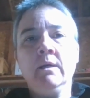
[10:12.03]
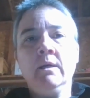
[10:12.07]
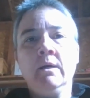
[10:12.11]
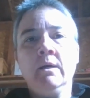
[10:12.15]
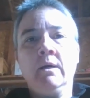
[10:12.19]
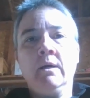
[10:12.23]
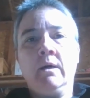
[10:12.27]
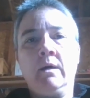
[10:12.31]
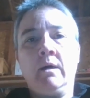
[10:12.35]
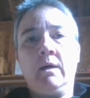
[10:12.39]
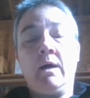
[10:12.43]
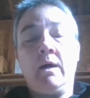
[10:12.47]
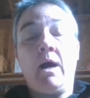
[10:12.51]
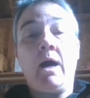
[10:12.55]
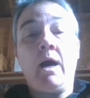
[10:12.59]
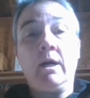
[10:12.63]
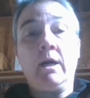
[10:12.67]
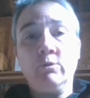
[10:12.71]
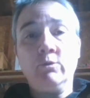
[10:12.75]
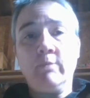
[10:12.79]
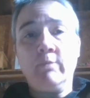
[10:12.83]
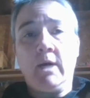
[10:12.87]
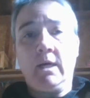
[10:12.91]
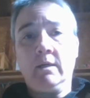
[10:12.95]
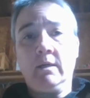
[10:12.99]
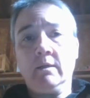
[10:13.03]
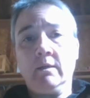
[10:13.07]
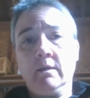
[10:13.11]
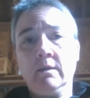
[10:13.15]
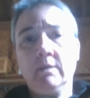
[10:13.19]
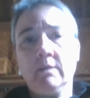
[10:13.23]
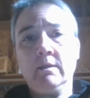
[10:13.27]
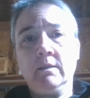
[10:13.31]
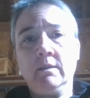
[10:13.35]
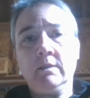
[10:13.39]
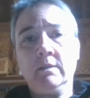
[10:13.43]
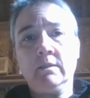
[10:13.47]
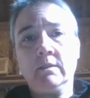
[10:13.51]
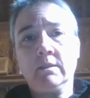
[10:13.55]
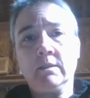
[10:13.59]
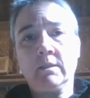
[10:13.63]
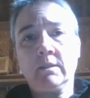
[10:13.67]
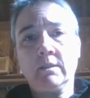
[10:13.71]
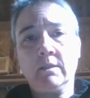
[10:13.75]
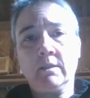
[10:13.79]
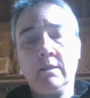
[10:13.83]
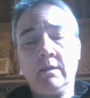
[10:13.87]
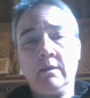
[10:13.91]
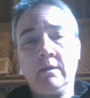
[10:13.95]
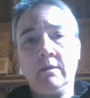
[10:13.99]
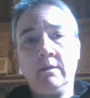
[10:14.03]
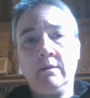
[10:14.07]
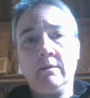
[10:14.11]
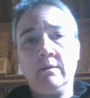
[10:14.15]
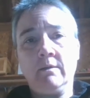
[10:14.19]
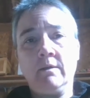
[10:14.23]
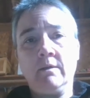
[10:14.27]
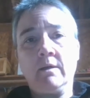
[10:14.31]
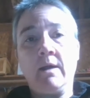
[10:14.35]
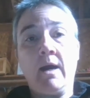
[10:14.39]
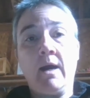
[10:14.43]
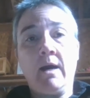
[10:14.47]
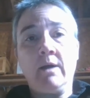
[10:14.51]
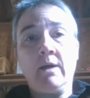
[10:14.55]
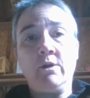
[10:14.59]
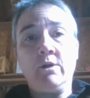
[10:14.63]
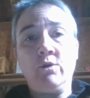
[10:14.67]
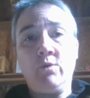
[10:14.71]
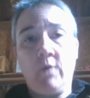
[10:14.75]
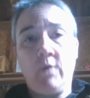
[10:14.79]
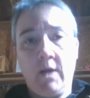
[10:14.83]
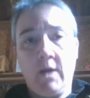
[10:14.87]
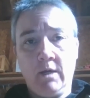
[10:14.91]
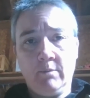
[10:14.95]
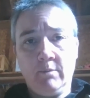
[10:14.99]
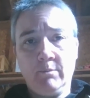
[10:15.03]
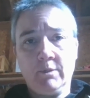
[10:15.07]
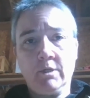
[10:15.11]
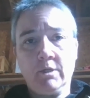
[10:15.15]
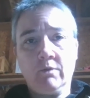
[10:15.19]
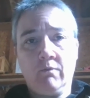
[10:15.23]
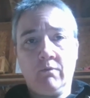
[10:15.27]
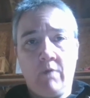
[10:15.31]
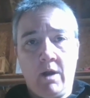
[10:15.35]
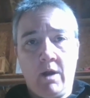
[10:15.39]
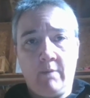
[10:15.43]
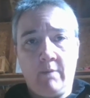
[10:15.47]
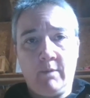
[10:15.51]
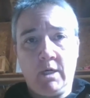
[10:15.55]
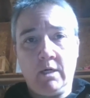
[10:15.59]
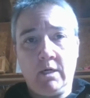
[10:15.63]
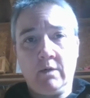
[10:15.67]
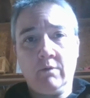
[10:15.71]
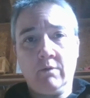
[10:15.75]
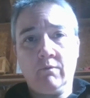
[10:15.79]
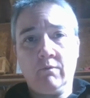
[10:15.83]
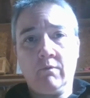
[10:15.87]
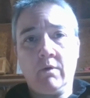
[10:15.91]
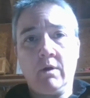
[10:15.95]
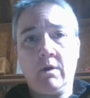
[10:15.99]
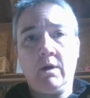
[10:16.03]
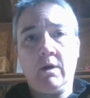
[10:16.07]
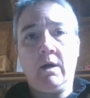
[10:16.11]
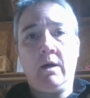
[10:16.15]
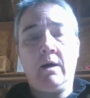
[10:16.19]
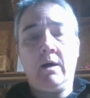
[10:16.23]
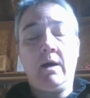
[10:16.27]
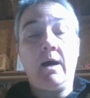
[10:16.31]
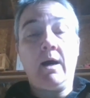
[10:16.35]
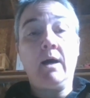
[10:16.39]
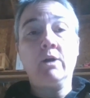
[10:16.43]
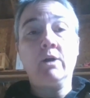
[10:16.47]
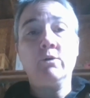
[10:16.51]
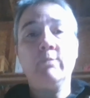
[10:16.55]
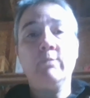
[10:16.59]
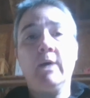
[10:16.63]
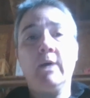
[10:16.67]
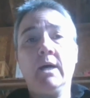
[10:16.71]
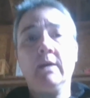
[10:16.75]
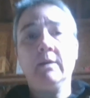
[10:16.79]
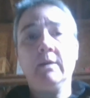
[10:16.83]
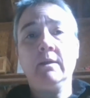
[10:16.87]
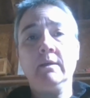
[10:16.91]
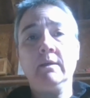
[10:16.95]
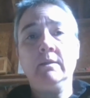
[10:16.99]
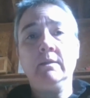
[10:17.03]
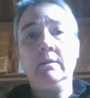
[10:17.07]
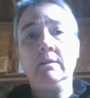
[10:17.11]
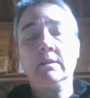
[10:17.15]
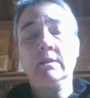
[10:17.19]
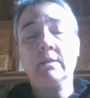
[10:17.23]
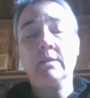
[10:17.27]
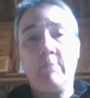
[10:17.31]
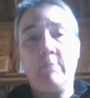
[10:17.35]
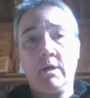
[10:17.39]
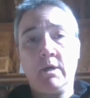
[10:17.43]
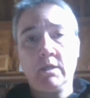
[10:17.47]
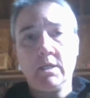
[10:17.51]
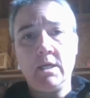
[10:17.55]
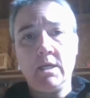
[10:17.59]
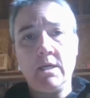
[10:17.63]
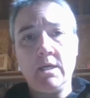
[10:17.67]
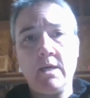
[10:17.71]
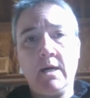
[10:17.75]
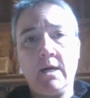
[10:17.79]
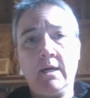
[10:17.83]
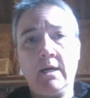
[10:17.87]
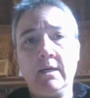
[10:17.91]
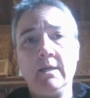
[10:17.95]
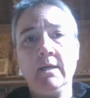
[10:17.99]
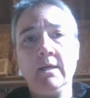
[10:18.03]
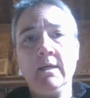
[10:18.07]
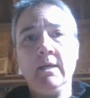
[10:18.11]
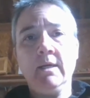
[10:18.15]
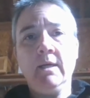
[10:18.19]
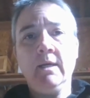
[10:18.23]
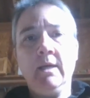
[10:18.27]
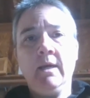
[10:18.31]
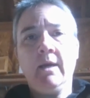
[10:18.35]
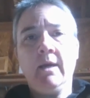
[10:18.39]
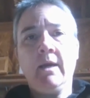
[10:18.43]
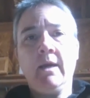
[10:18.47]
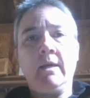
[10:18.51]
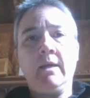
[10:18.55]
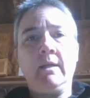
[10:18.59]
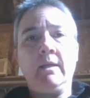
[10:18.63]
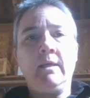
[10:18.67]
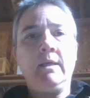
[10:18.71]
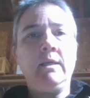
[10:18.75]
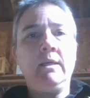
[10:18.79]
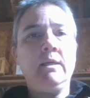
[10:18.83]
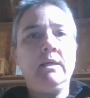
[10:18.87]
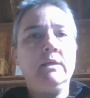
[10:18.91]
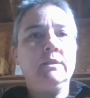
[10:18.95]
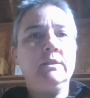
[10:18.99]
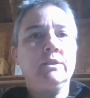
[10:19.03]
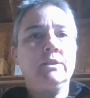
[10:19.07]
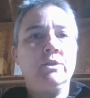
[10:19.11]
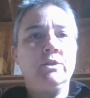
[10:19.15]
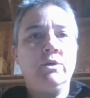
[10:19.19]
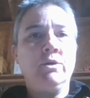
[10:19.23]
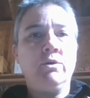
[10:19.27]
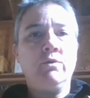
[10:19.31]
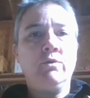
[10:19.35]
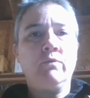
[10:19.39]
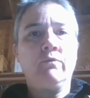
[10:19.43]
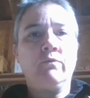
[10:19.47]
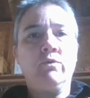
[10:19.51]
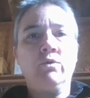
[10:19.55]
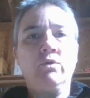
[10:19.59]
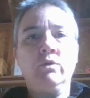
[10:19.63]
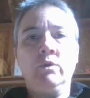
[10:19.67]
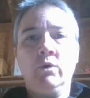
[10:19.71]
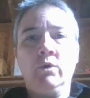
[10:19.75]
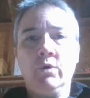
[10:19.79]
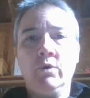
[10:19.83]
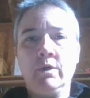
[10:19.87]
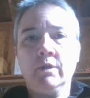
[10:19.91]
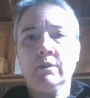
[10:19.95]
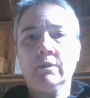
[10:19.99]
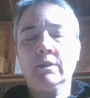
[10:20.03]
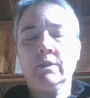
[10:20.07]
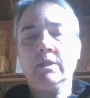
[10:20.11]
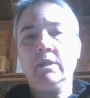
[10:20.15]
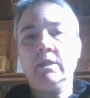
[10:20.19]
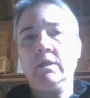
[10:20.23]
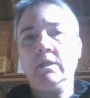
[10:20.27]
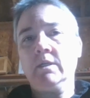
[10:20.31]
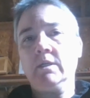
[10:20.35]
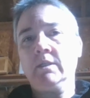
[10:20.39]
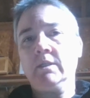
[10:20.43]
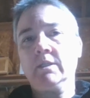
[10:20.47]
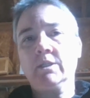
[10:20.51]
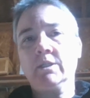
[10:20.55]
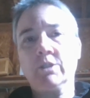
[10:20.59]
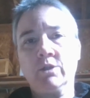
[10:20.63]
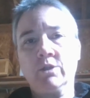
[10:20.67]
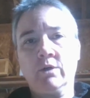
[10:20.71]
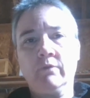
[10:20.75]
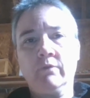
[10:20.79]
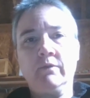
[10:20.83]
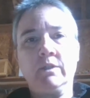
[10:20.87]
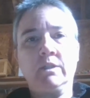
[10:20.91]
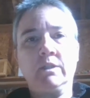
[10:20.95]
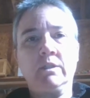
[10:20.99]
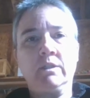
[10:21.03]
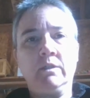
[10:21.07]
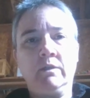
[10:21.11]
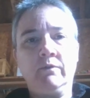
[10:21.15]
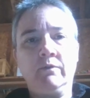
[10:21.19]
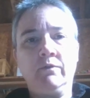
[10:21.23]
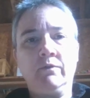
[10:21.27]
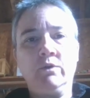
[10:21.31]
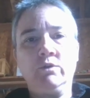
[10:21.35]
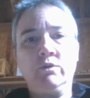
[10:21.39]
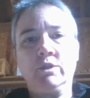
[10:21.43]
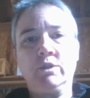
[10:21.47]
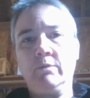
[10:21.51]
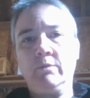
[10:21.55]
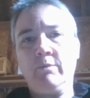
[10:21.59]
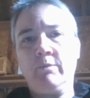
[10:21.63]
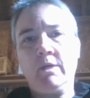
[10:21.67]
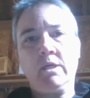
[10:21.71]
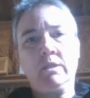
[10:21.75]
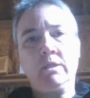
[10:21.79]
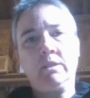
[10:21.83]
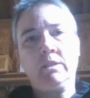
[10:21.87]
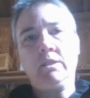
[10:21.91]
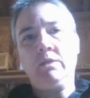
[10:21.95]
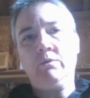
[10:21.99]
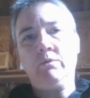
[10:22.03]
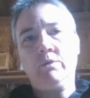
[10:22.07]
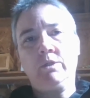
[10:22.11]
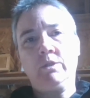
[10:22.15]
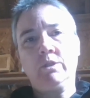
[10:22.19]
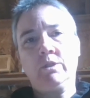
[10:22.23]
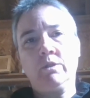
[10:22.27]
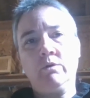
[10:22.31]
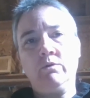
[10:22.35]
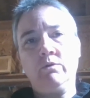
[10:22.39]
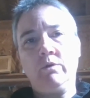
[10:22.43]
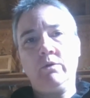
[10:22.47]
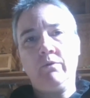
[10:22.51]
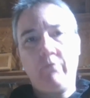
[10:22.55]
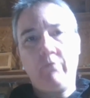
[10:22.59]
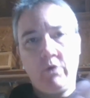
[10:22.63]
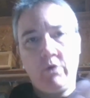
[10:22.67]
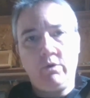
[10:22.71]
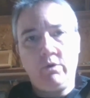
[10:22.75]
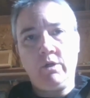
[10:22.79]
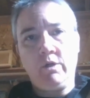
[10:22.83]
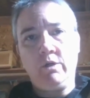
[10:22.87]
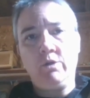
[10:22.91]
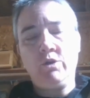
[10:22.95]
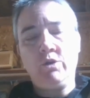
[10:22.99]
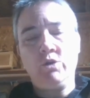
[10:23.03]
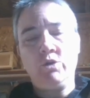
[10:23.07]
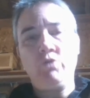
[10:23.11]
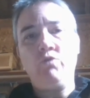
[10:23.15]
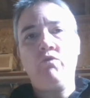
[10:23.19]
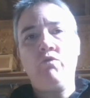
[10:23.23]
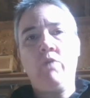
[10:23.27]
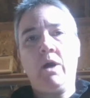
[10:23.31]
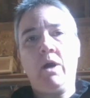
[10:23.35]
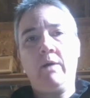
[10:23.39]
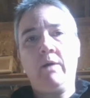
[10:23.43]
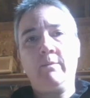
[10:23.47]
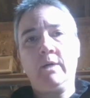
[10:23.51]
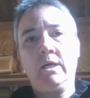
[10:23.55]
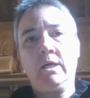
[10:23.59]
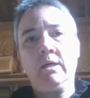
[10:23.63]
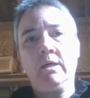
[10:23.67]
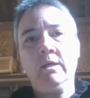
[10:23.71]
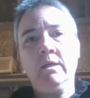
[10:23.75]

Hanuman is the god who helped Rama. Hanuman is the monkey god, and he is known for loyalty and service and devotion because he was so devoted to Rama